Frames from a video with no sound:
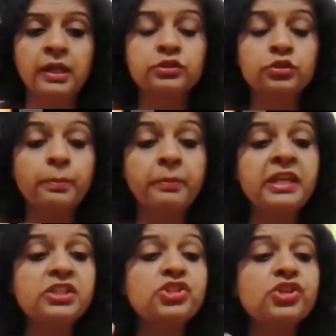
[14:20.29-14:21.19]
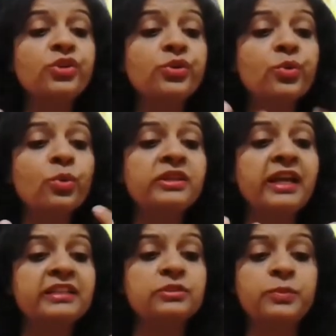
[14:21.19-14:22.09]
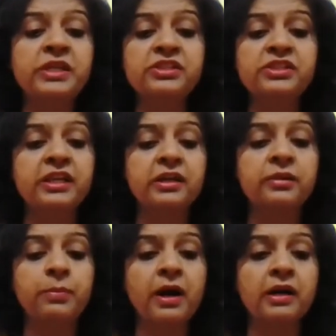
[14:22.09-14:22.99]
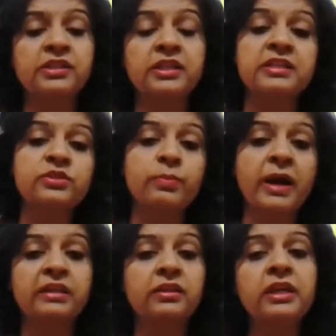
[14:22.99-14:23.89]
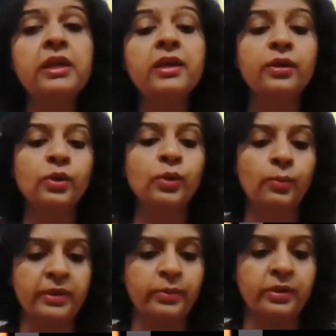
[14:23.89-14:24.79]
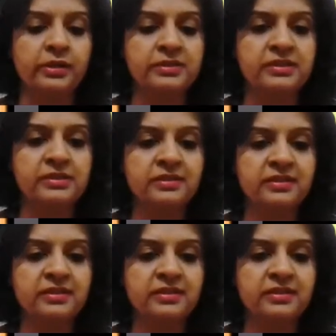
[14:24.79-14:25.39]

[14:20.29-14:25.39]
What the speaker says: So major role that is being taken part is by the glomerulus.